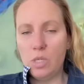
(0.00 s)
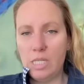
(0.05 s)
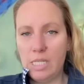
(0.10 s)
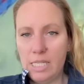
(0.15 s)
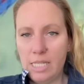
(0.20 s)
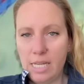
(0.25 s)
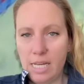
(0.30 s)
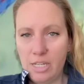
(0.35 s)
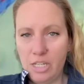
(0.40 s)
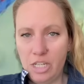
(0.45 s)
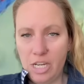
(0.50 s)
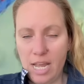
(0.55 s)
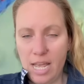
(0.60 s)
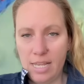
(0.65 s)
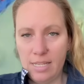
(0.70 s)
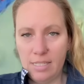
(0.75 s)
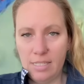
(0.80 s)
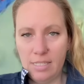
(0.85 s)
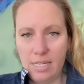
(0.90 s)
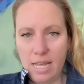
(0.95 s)

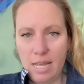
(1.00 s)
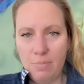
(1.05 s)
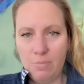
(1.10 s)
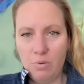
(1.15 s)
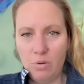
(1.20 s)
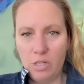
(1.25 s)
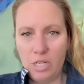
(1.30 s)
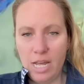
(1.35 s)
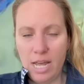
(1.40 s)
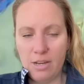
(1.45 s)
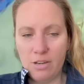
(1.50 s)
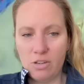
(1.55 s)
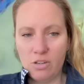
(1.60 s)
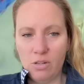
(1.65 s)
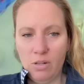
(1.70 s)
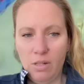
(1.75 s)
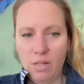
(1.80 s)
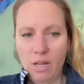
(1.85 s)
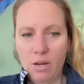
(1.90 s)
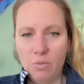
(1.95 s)
suggest a
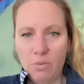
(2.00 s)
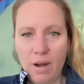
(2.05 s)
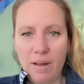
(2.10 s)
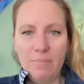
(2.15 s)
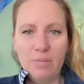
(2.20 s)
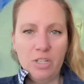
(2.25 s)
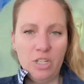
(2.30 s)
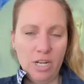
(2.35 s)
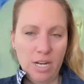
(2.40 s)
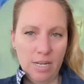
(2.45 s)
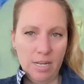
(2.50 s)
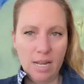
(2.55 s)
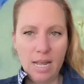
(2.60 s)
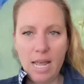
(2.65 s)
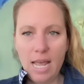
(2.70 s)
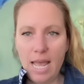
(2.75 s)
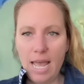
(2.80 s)
potential eruption.